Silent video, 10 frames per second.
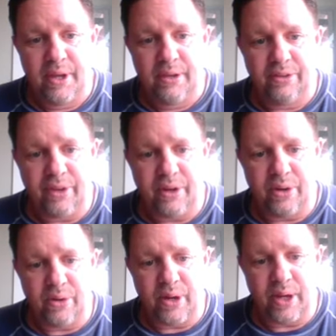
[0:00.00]

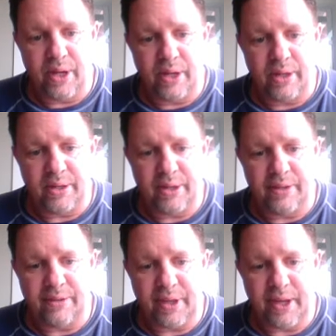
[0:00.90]
So in
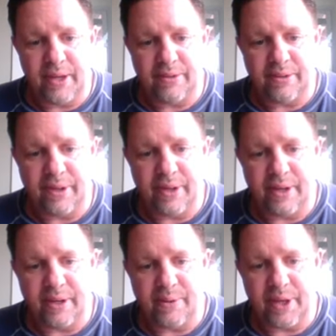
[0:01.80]
this case,
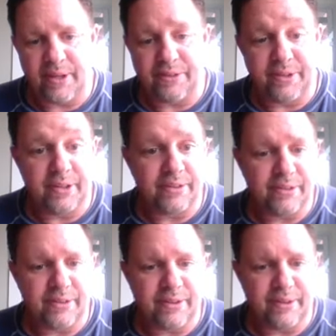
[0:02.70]
we got
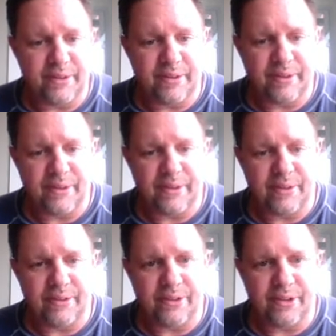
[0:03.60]
six
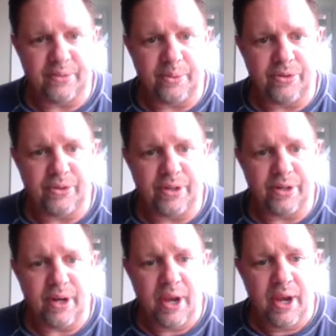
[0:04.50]
mers
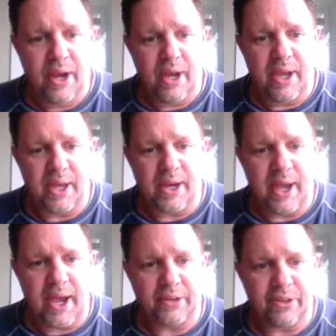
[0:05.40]
there, and I
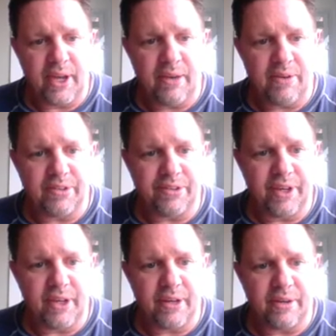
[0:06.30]
actually have it
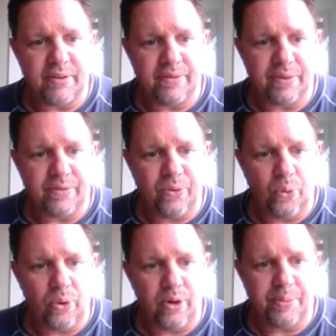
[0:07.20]
set for
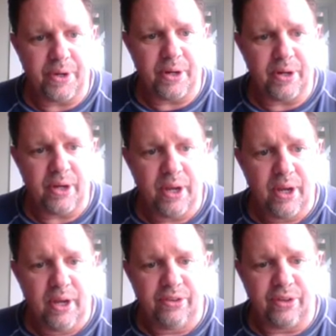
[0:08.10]
4 up here.
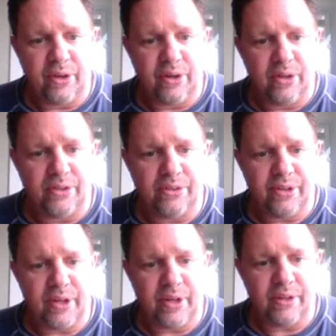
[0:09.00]
So let's
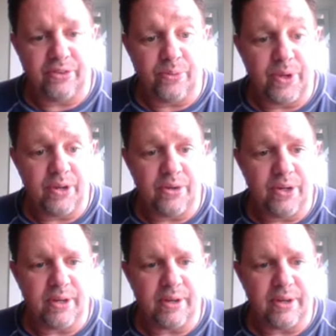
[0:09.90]
redo
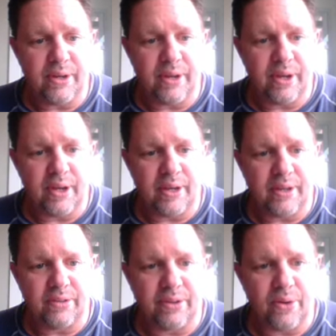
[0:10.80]
it.
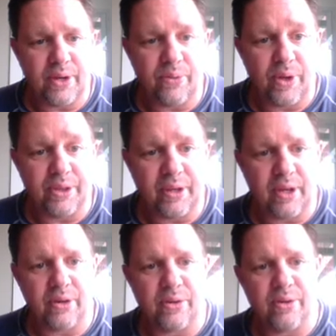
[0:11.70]
Let's go ahead and run the
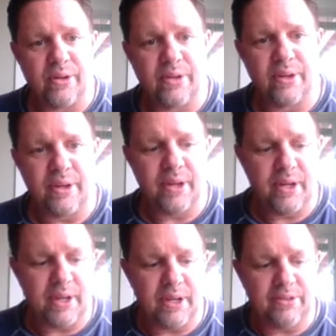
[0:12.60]
code
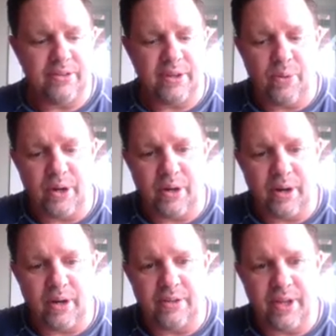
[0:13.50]
and see what
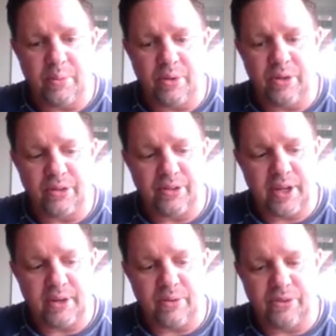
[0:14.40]
our table looks
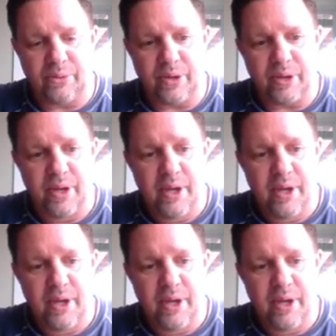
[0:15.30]
like once we